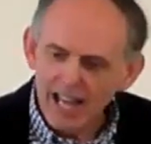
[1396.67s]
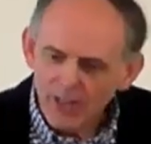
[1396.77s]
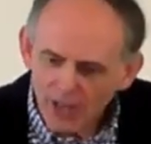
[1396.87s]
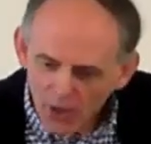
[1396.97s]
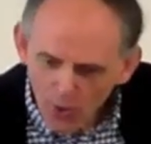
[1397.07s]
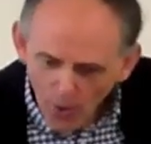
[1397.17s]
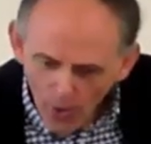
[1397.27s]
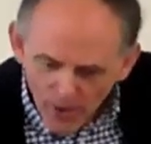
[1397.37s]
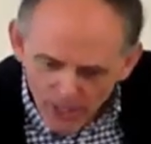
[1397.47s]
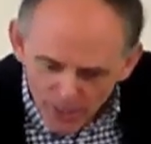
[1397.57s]
that
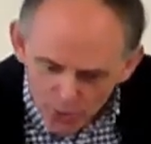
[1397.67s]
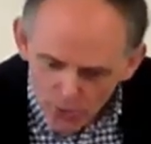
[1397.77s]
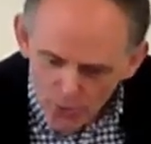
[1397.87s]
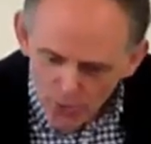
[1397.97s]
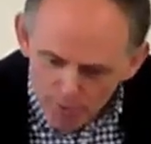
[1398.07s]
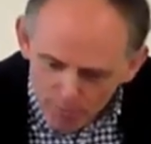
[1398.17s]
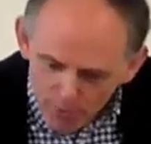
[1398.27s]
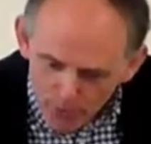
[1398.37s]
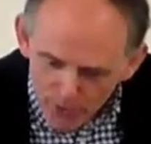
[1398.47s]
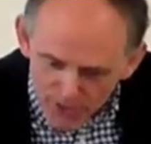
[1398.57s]
God is using
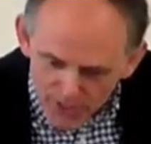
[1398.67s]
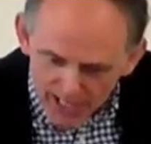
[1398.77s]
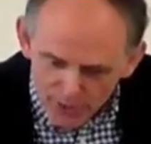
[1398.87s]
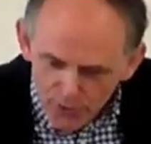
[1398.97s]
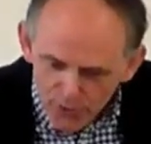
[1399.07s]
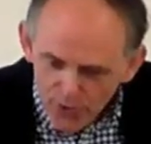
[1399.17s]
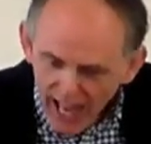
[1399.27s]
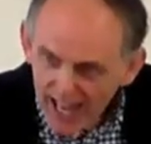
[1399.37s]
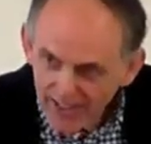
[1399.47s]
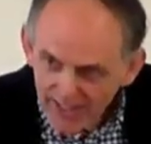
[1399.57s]
both the teachers
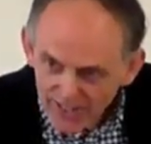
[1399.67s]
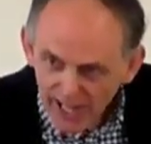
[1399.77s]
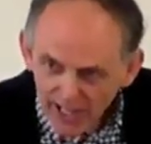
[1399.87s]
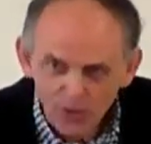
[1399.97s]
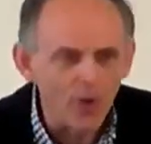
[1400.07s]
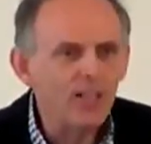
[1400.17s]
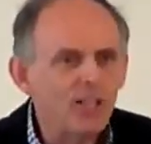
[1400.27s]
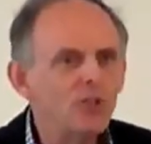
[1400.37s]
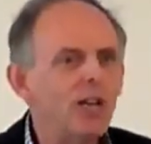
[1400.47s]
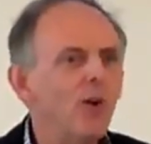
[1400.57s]
and the
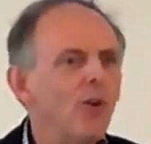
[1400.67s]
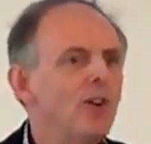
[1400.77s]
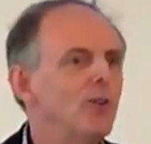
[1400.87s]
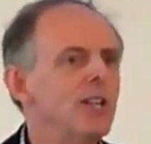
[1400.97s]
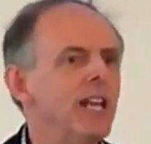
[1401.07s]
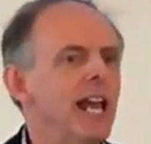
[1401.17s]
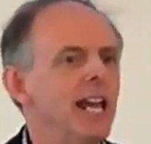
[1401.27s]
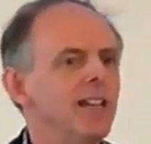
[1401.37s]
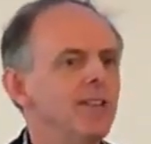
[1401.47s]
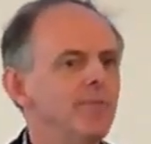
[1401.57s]
technology of our day
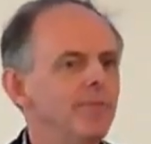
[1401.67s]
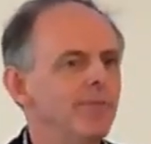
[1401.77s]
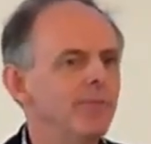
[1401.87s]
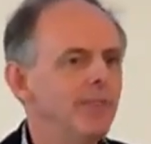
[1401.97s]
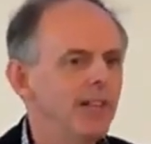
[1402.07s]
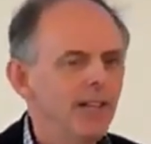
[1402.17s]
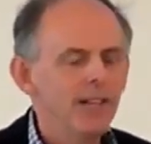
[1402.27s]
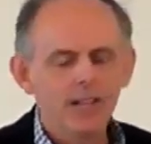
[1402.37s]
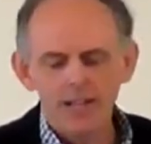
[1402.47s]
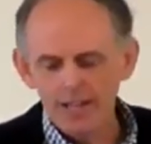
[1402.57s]

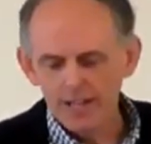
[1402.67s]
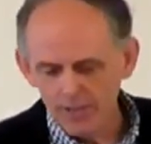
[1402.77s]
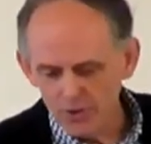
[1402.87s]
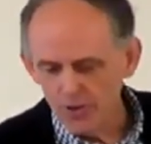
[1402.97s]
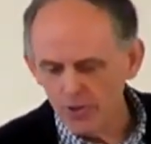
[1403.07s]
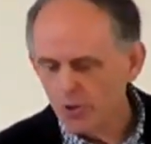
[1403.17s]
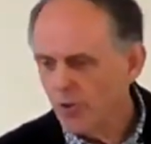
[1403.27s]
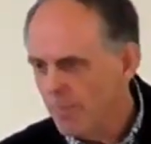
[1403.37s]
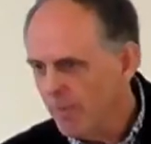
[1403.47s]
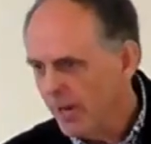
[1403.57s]
in such a
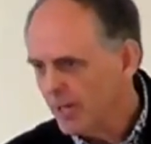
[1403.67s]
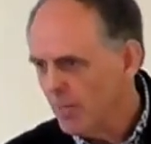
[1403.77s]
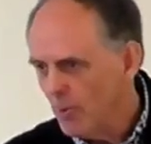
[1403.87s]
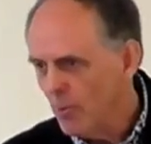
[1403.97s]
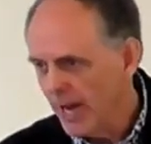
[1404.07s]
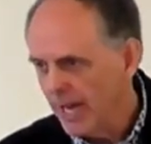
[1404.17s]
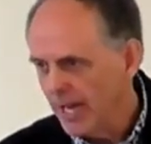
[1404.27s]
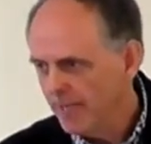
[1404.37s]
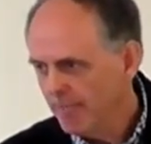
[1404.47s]
remarkable way.